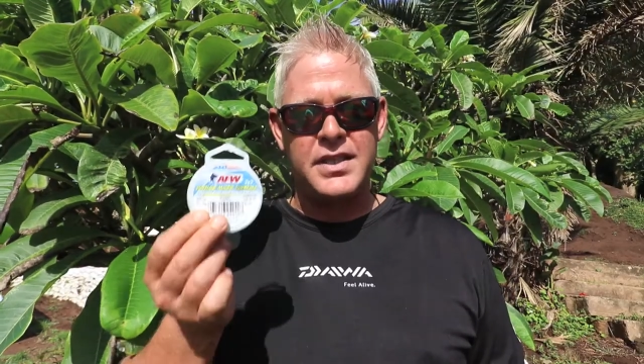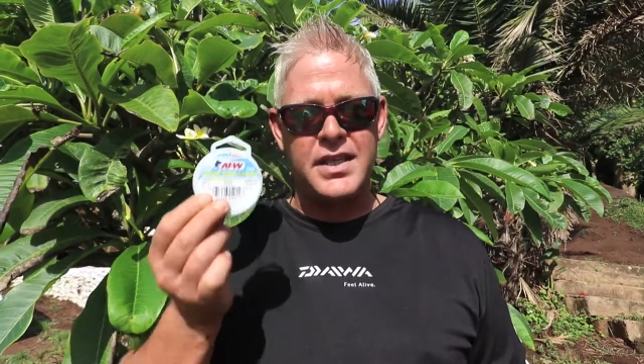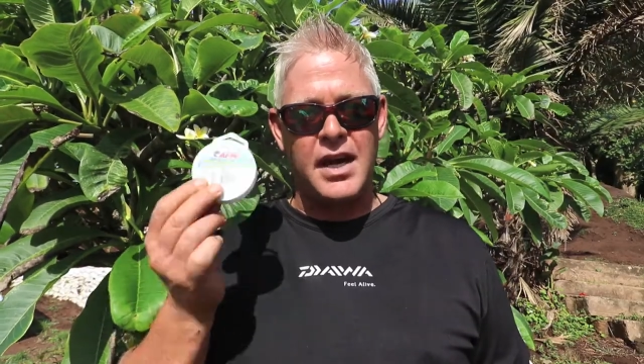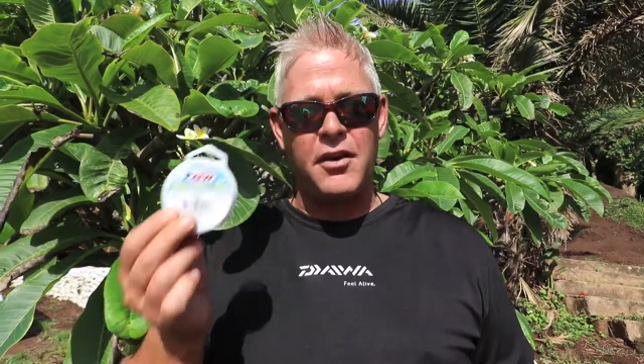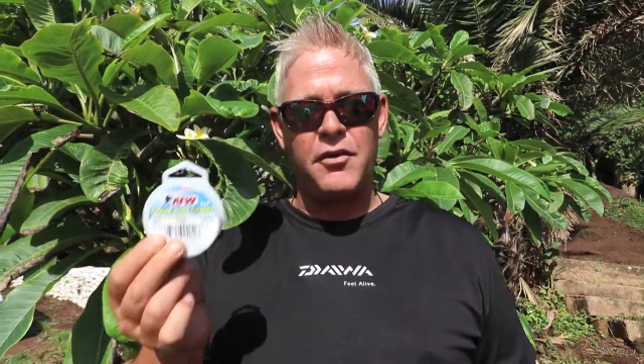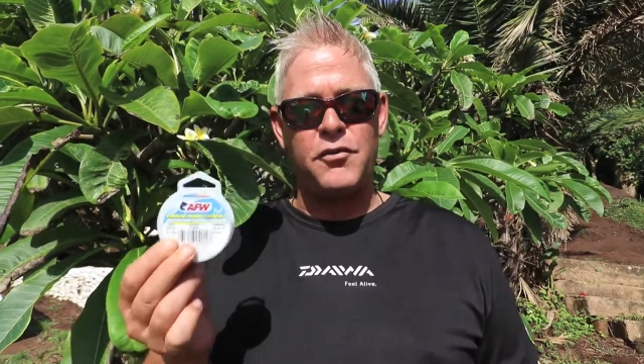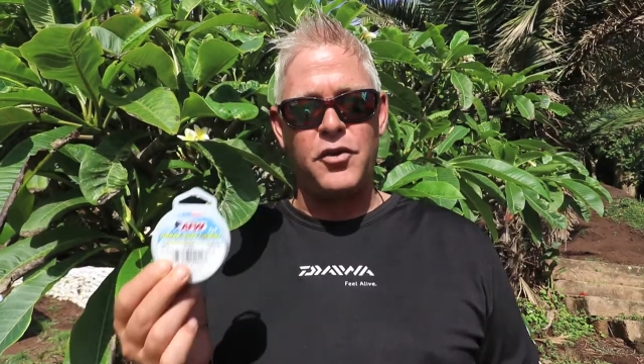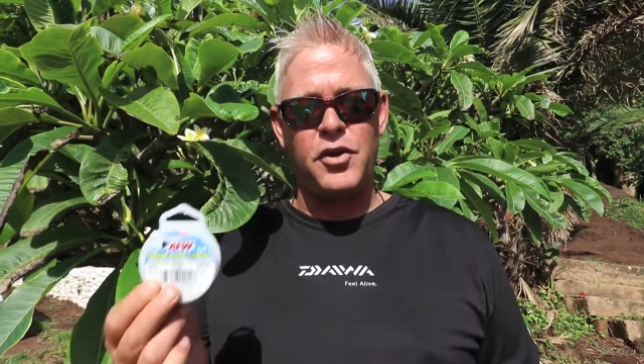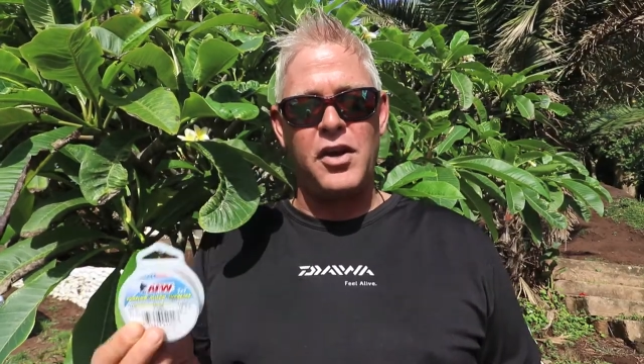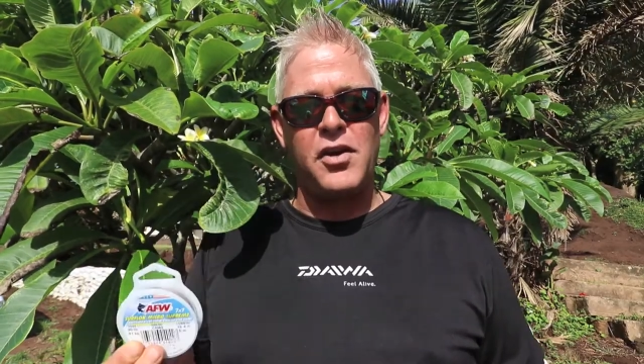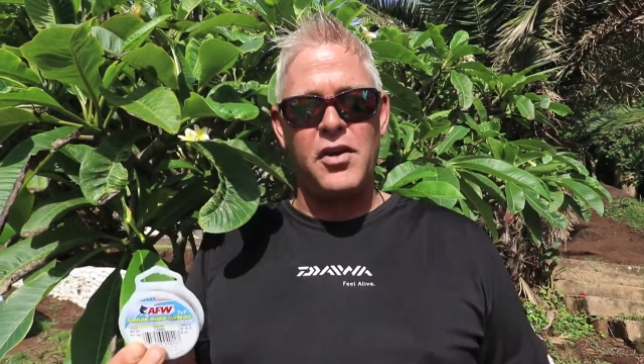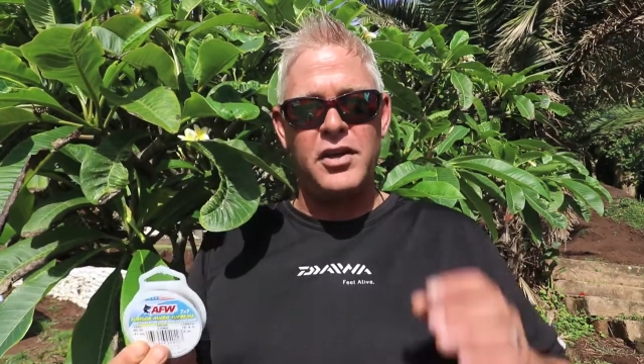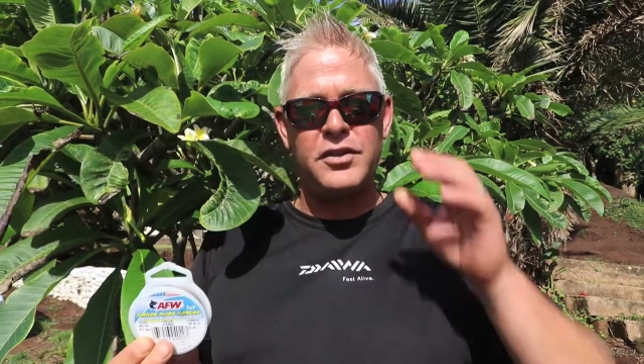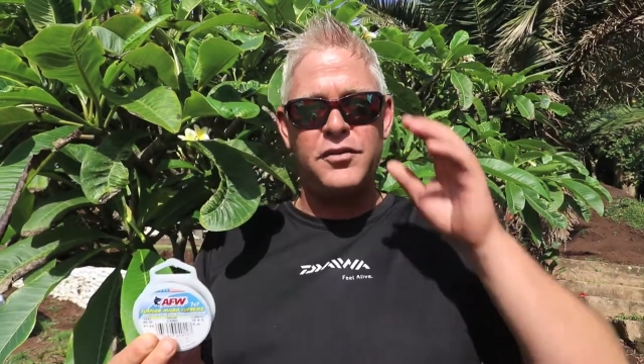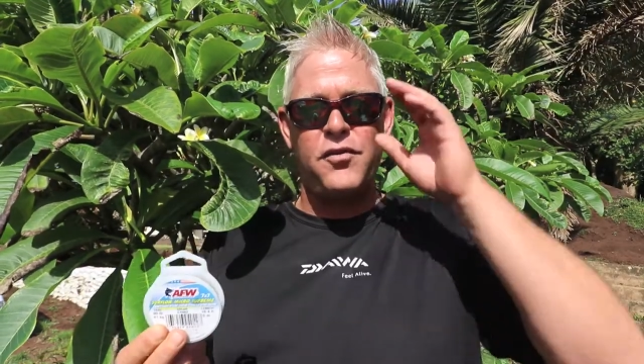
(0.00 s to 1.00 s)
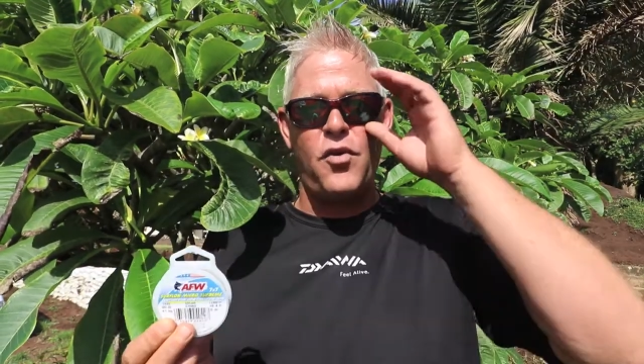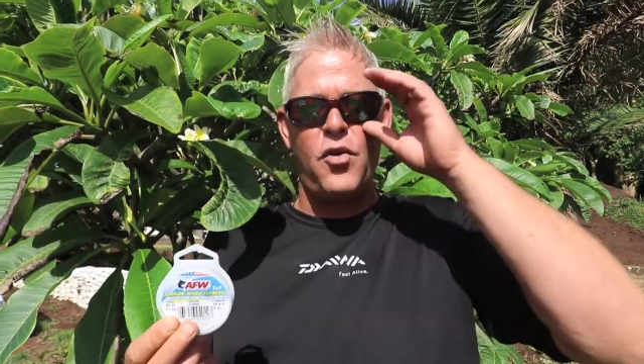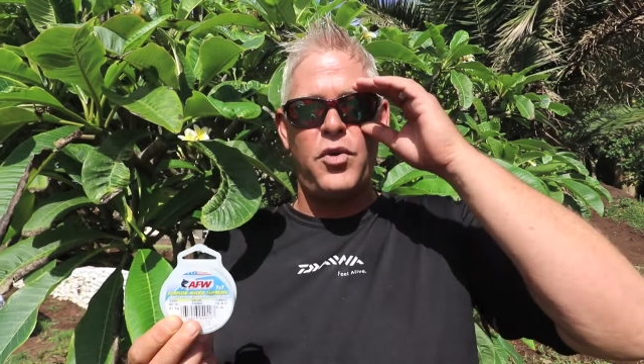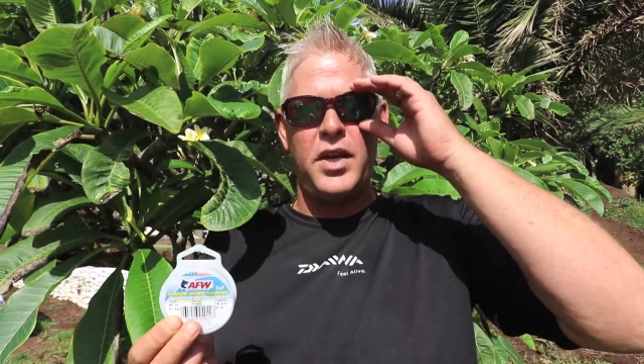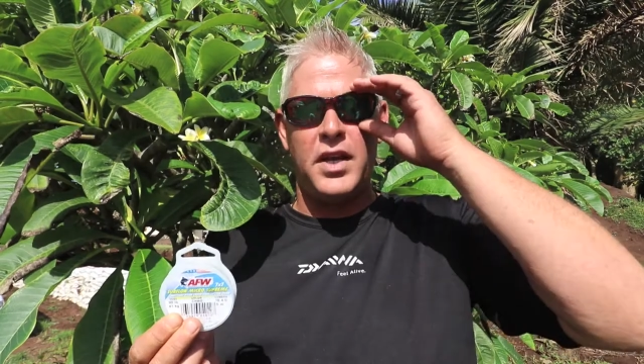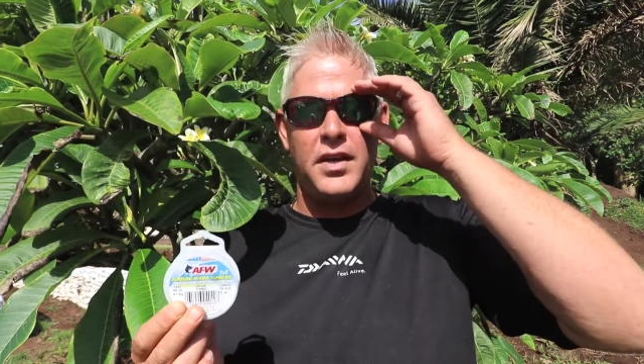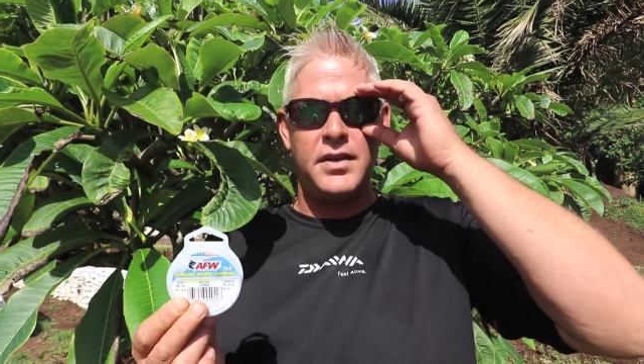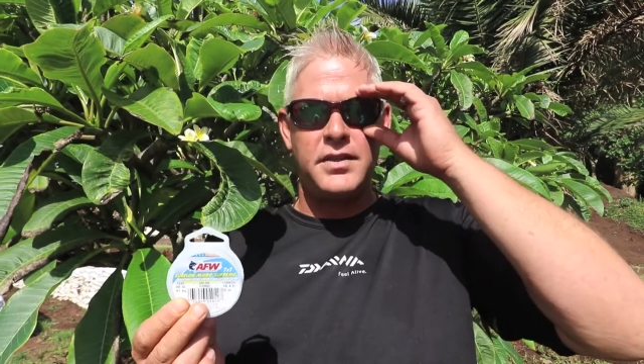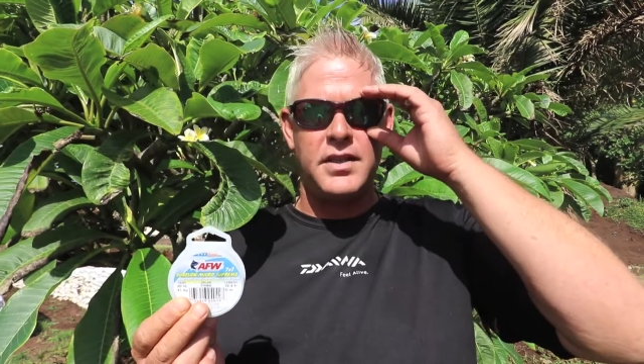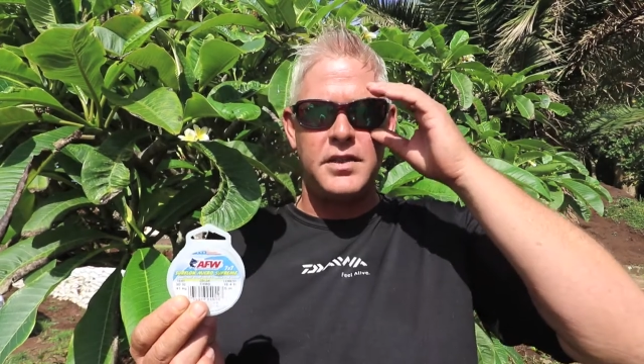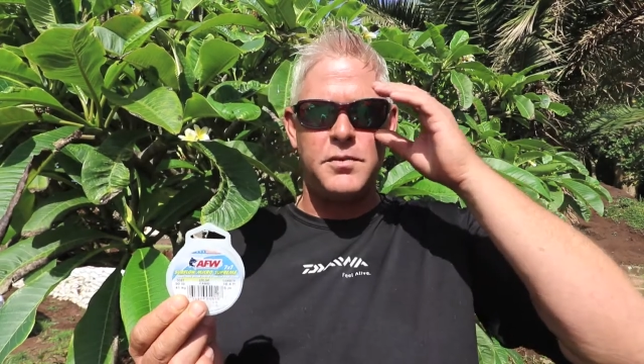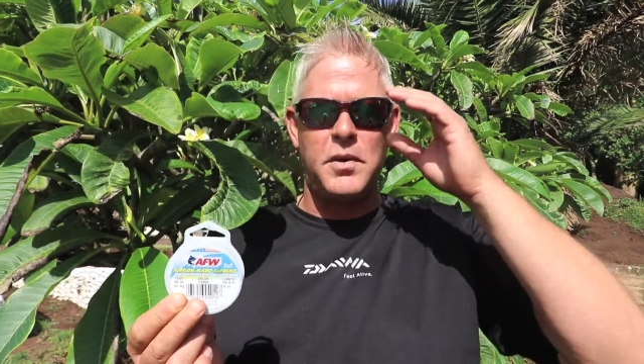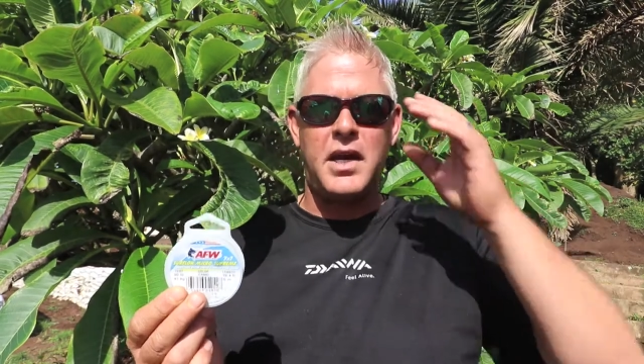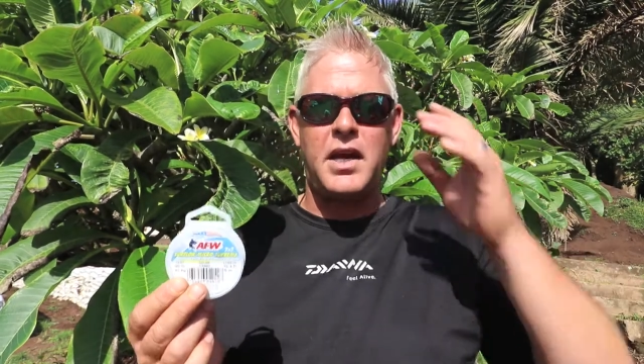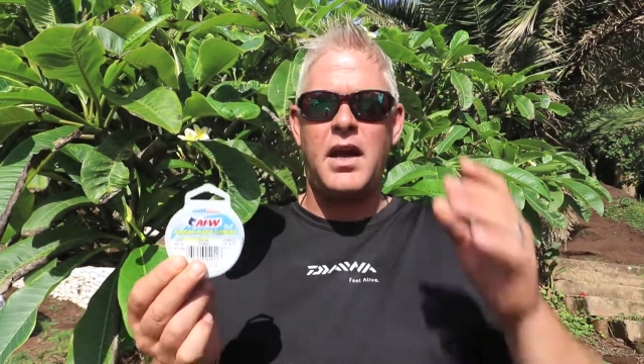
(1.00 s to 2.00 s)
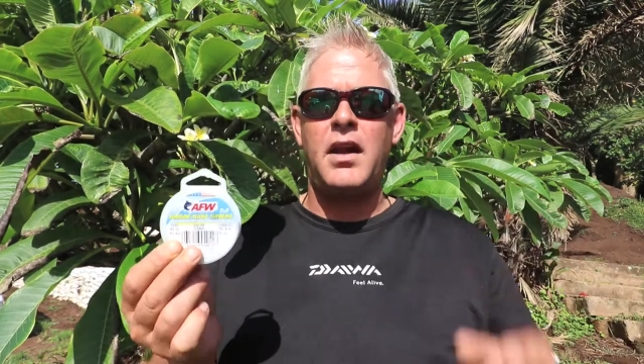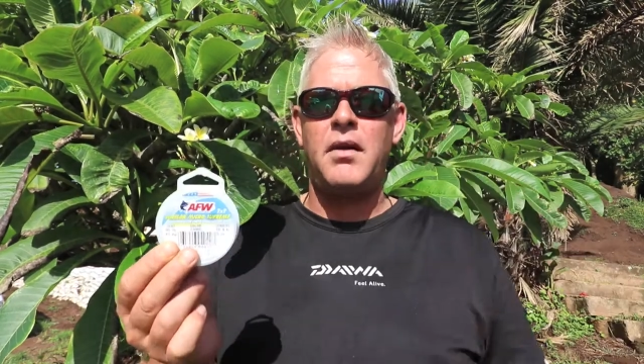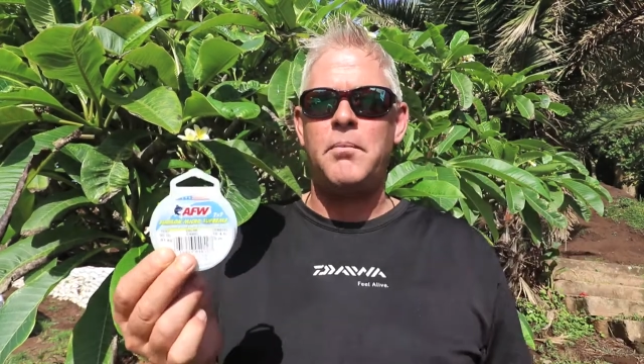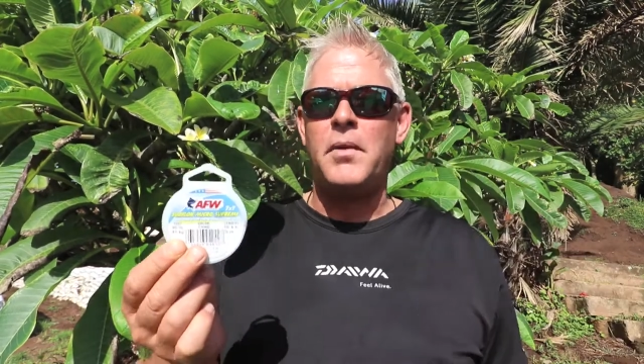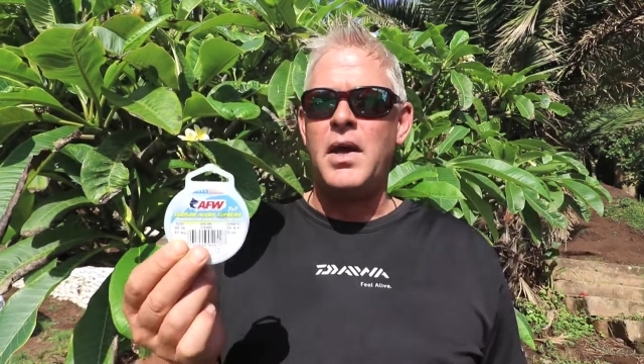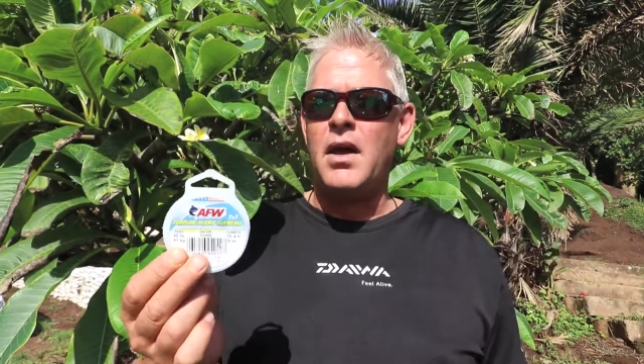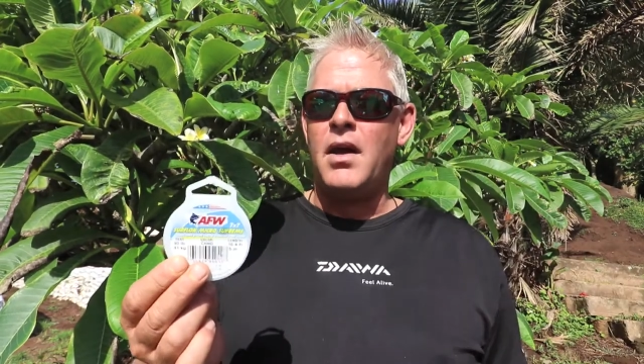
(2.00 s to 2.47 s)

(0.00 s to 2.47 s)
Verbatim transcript: done for the last four years it's become